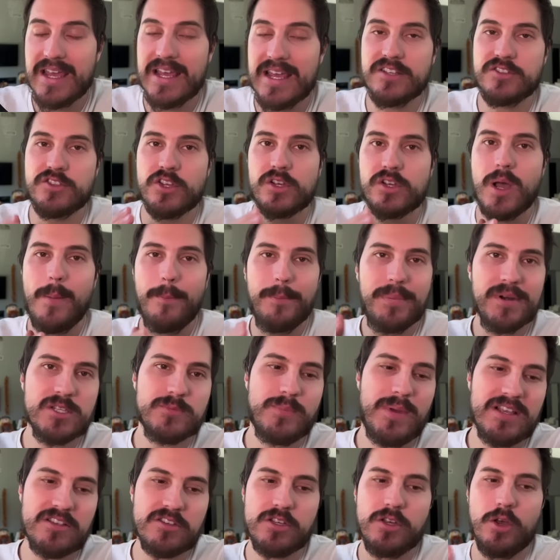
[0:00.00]
is the company's
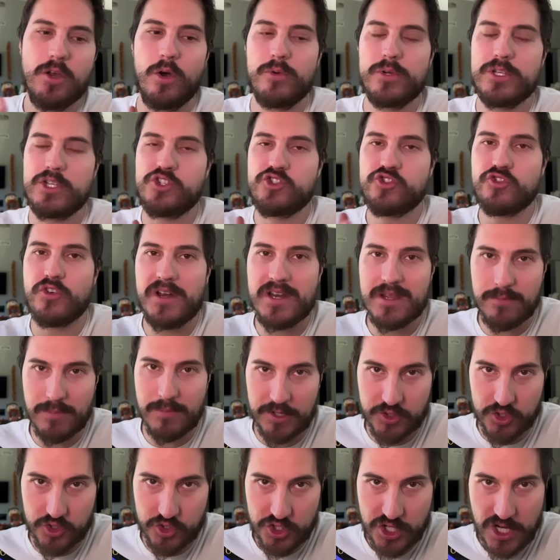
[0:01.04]
basically always trading
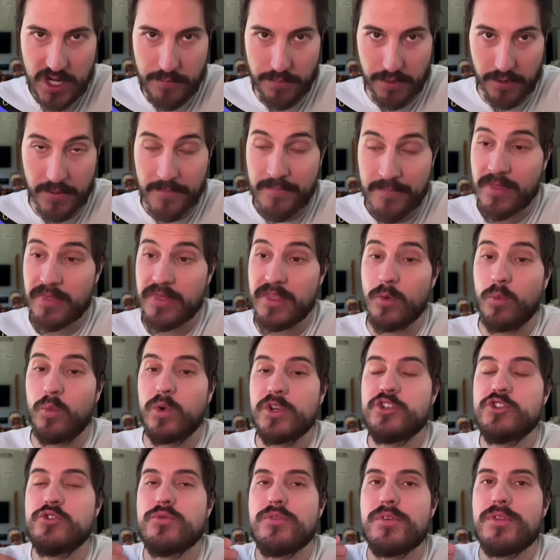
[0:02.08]
much cheaper than
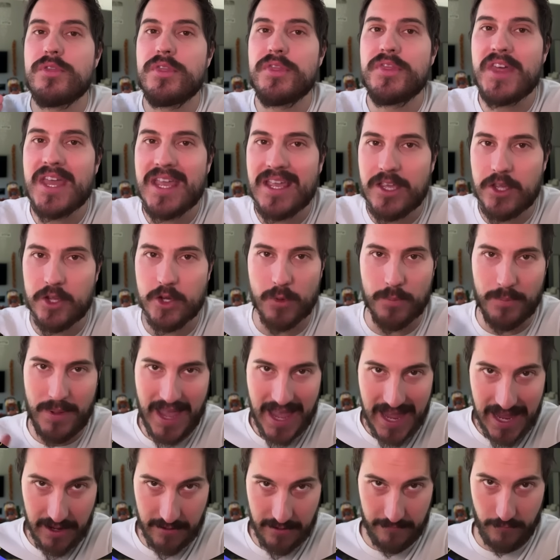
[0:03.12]
what you think you're
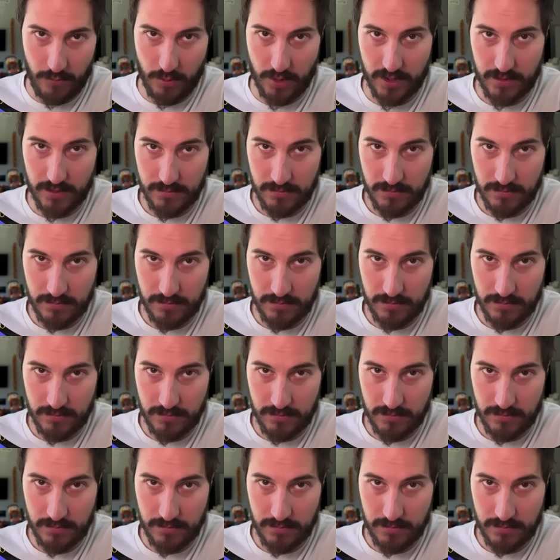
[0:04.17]
paying for it.